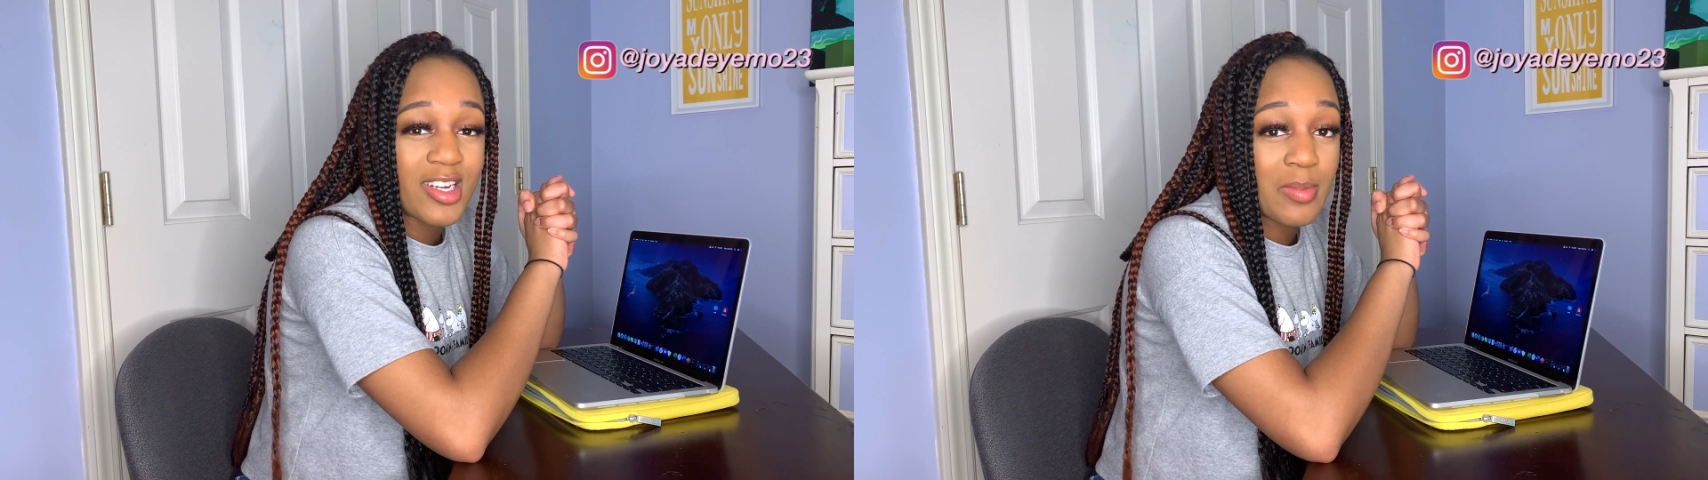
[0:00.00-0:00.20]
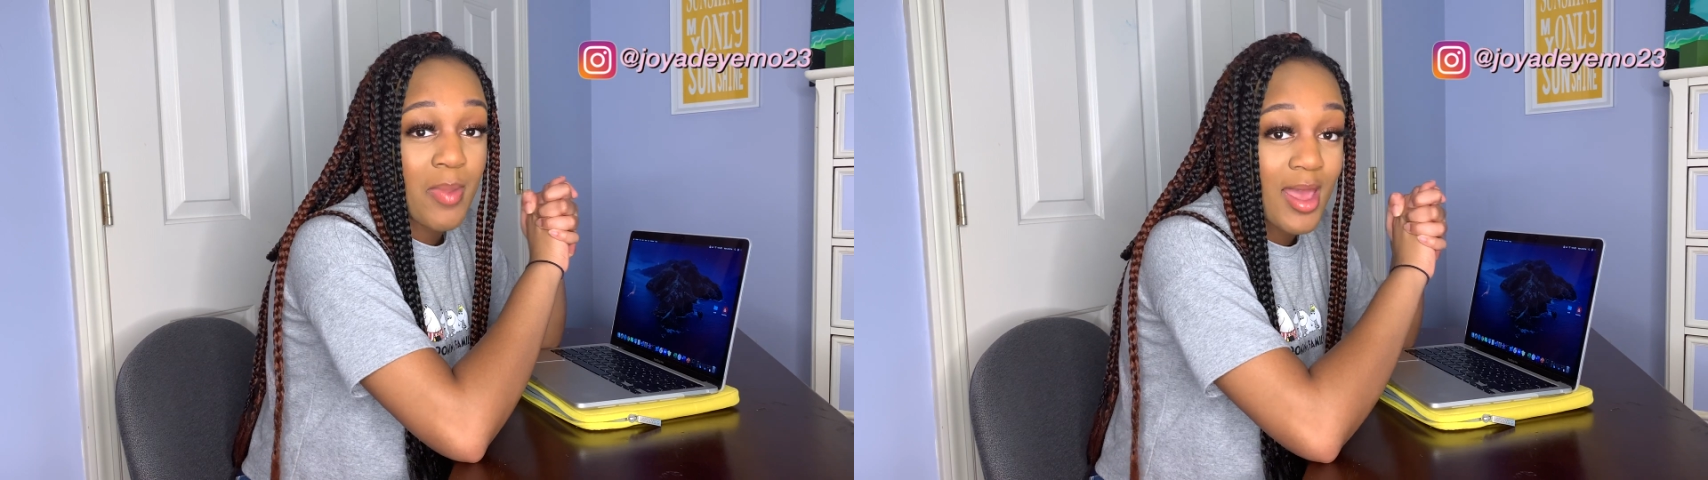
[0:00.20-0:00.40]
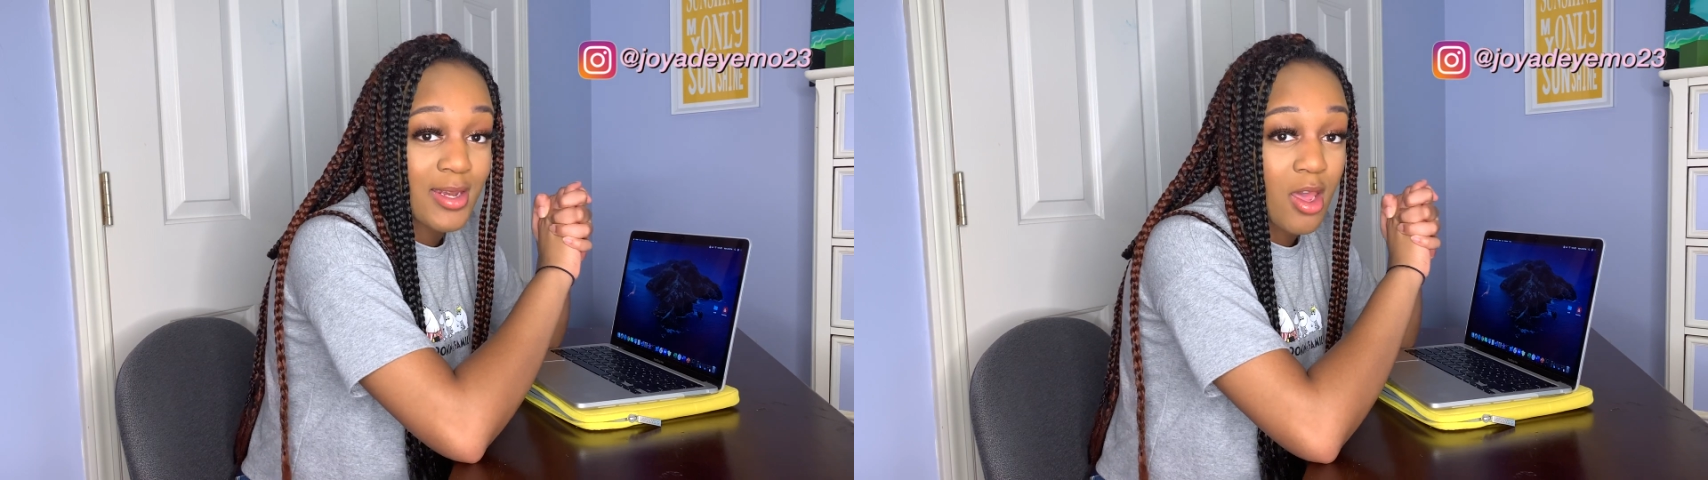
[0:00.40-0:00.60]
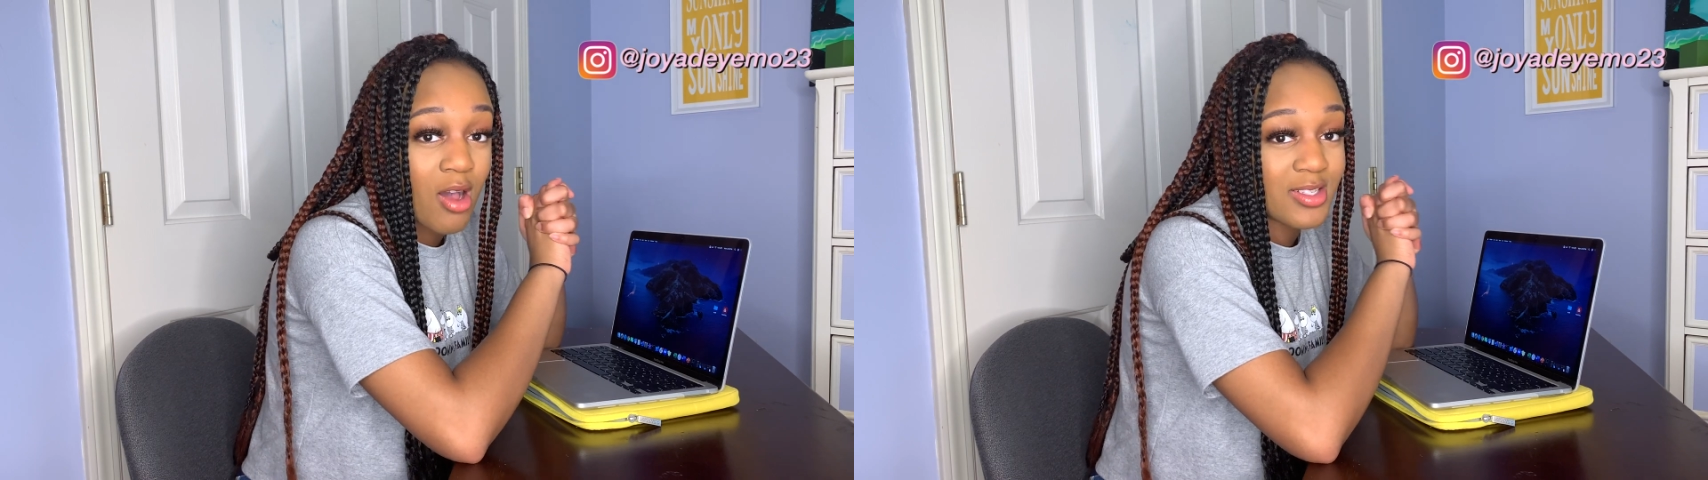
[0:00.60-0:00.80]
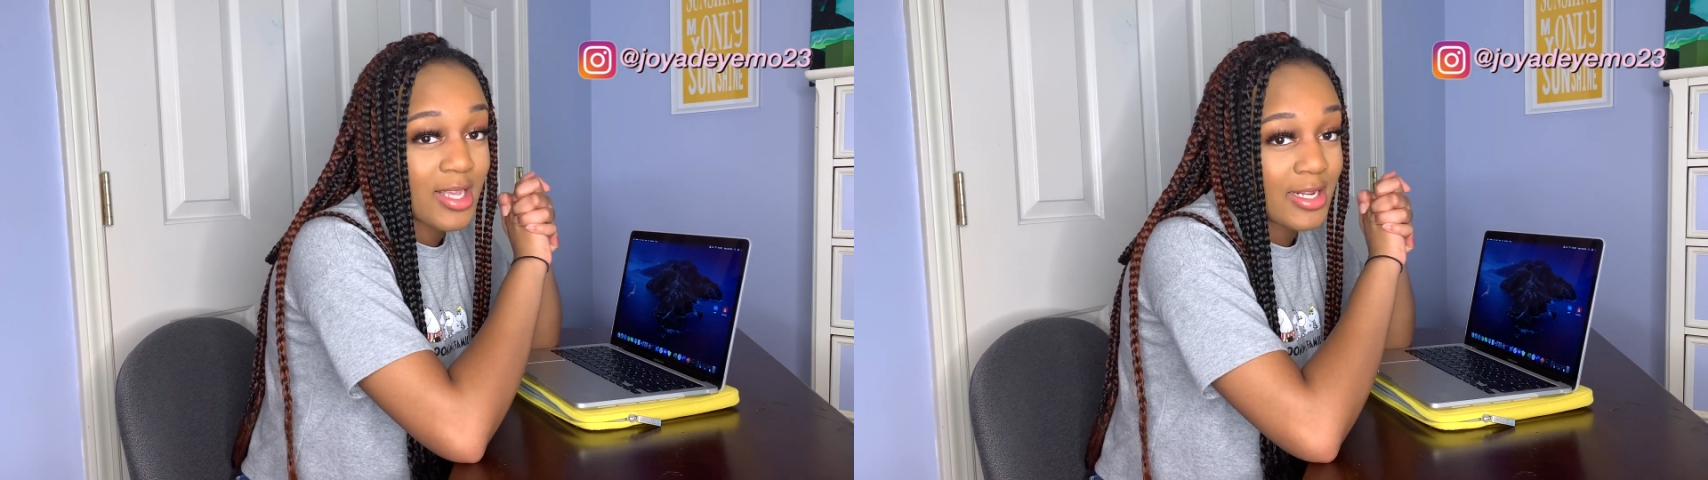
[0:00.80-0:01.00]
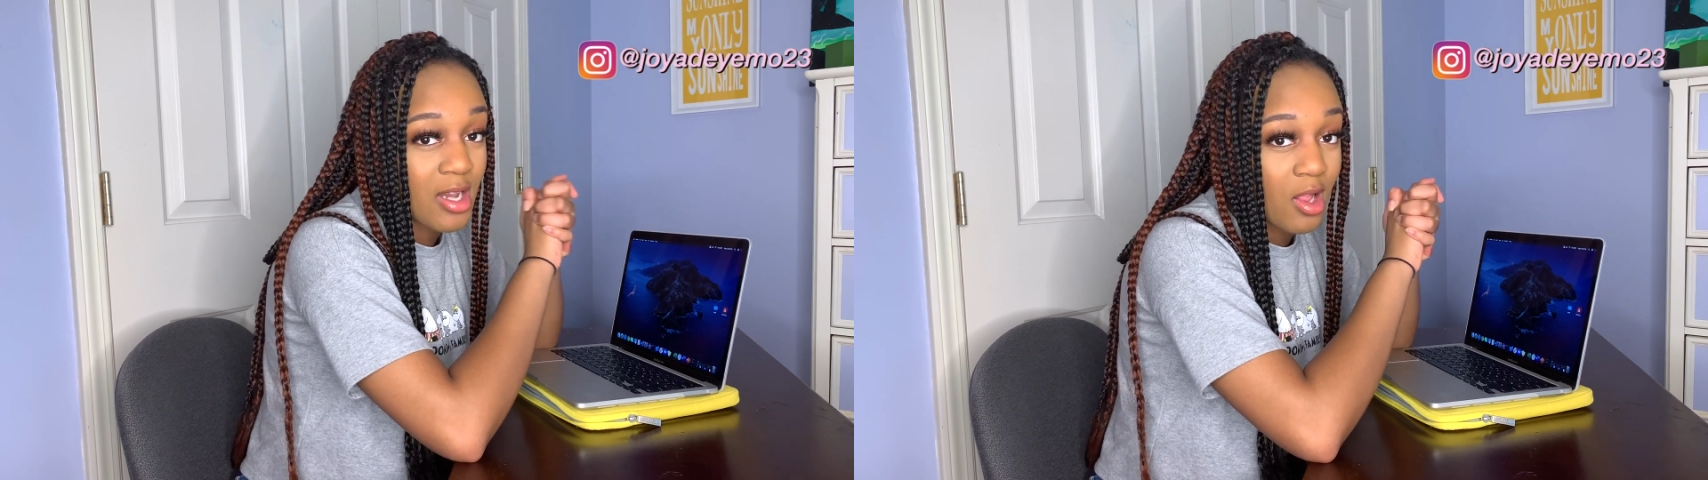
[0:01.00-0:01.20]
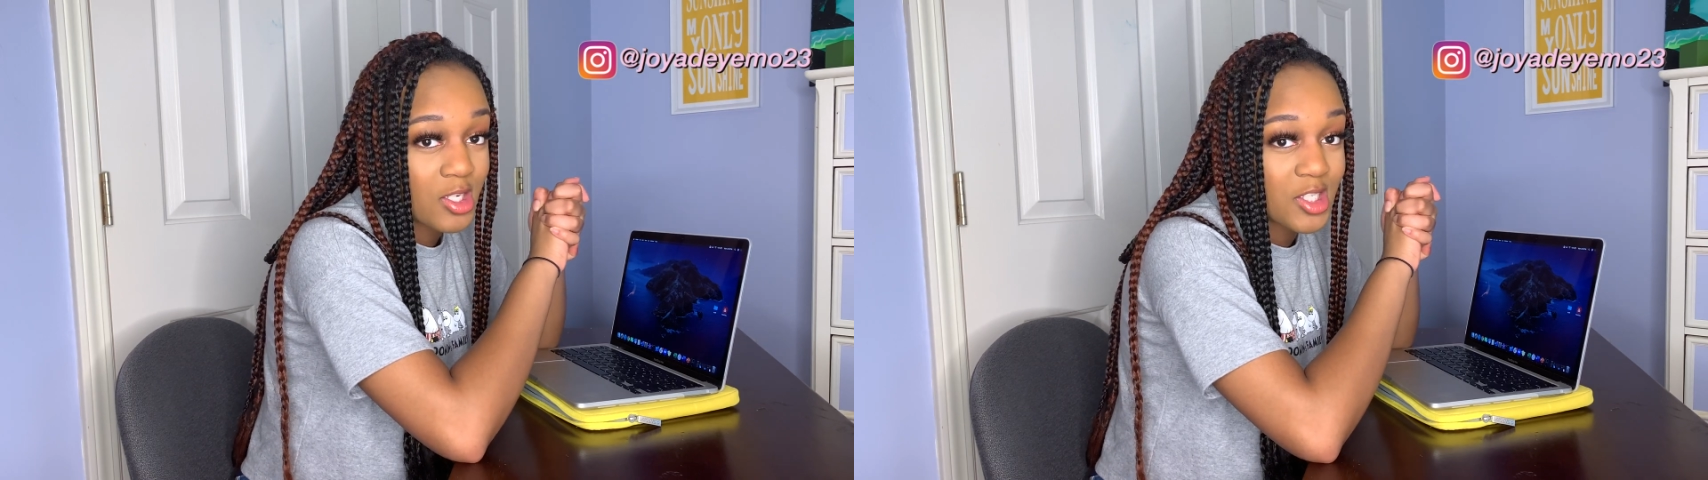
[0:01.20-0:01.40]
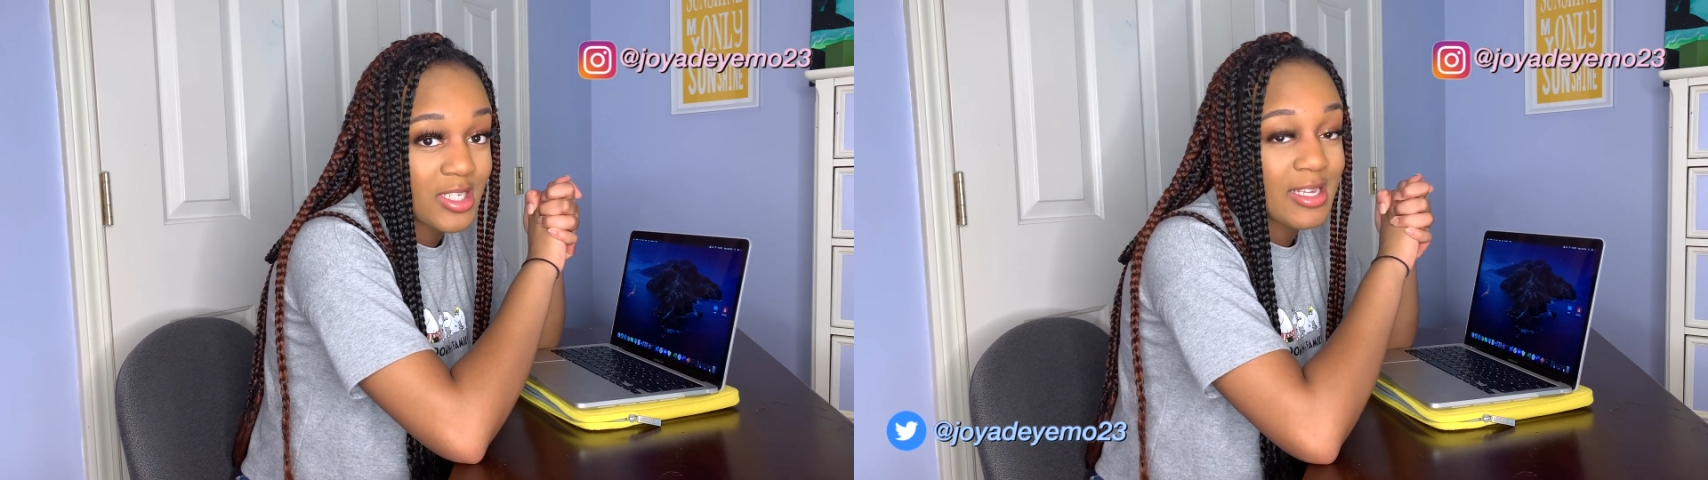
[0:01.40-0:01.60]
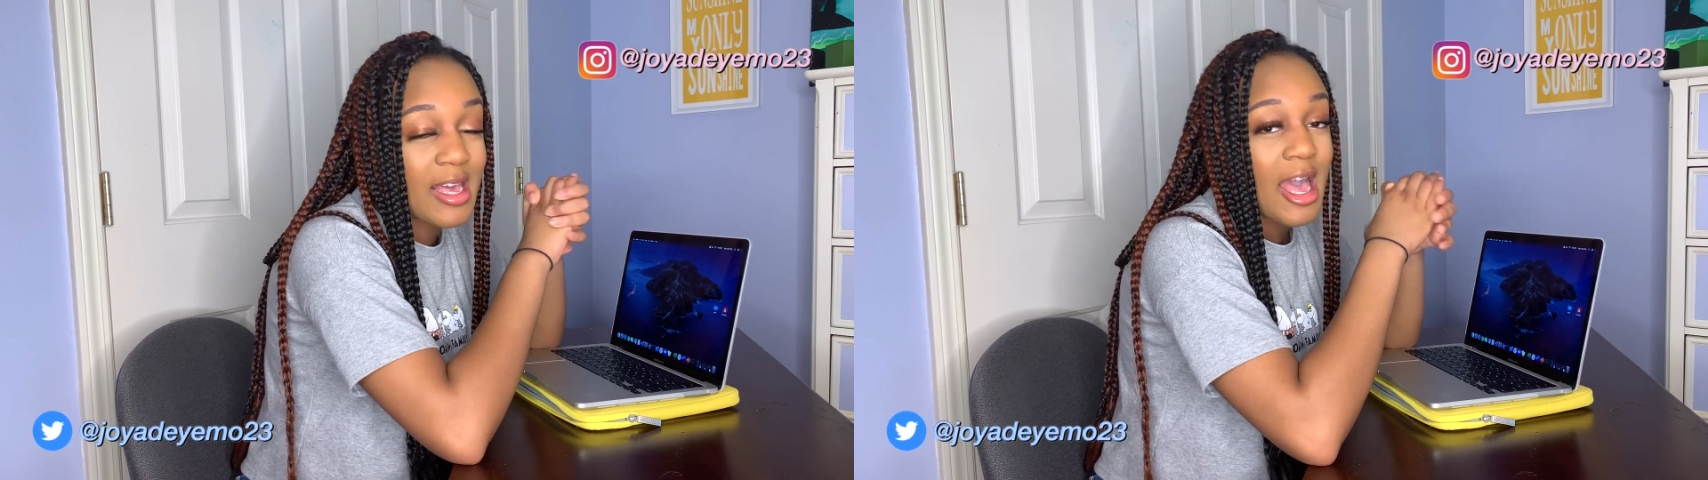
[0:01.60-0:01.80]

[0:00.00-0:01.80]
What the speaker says: dependent on technology.